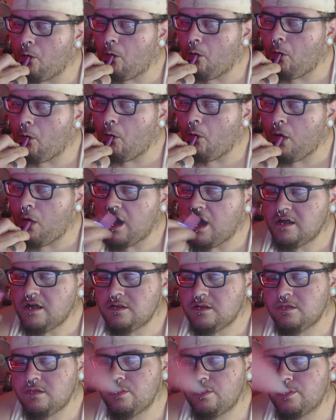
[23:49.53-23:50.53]
On top of my
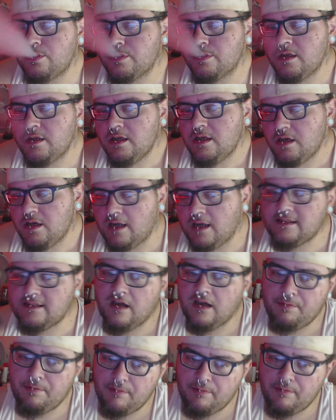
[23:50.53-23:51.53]
already bad magnesium
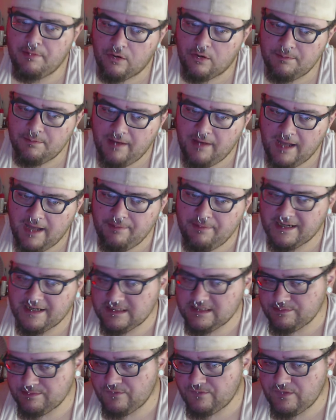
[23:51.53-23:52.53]
deficiency.
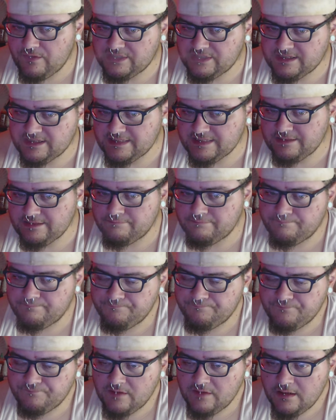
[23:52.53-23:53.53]
And
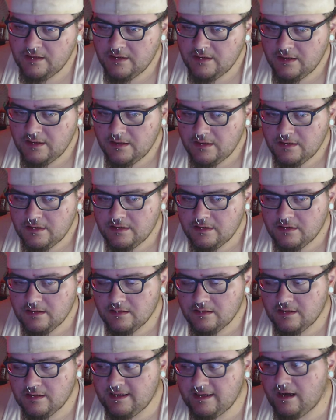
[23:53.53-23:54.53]
now I'm on
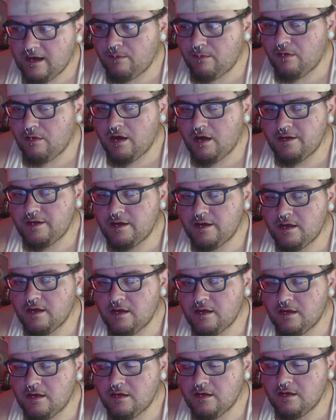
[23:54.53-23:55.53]
water pills,
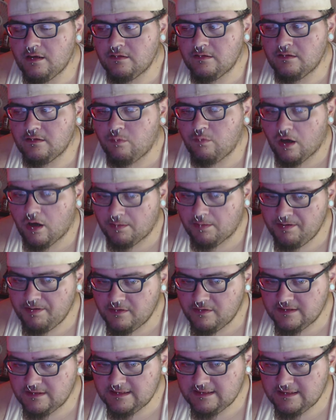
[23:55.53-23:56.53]
which causes a
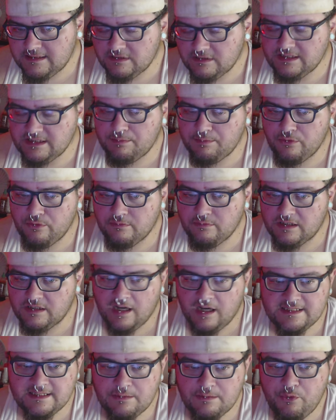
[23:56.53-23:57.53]
potassium
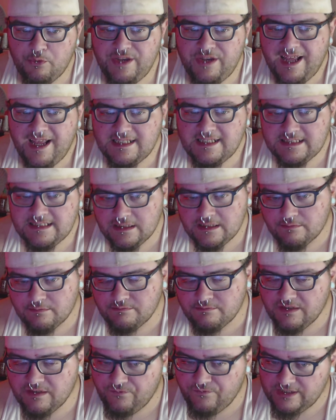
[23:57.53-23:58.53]
deficiency.
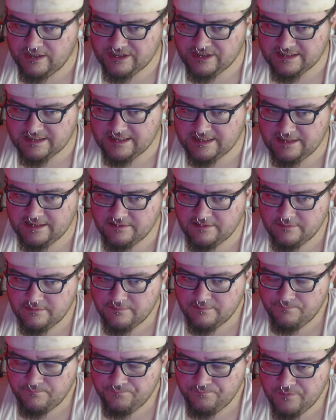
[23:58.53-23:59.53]
So I'm on
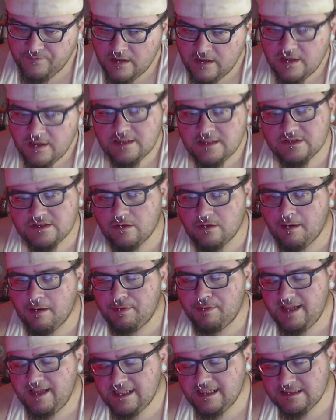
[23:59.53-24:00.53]
potassium medication.
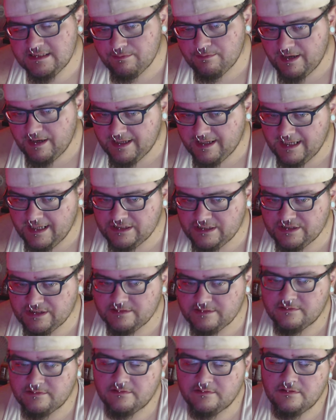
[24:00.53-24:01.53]
Now
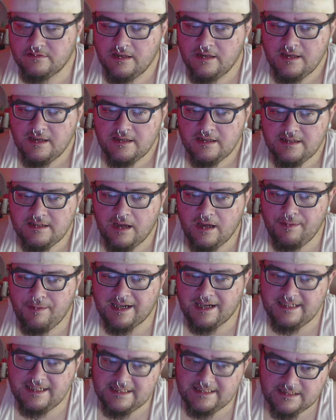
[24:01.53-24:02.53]
magnesium can't be
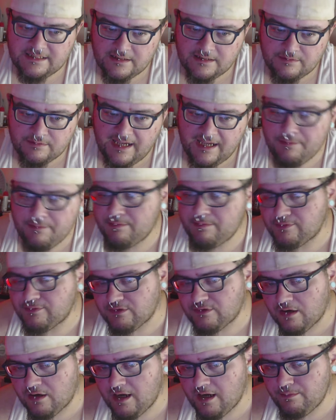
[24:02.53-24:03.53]
prescribed. It's over the
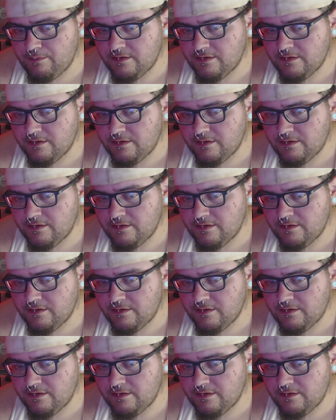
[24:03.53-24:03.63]
counter.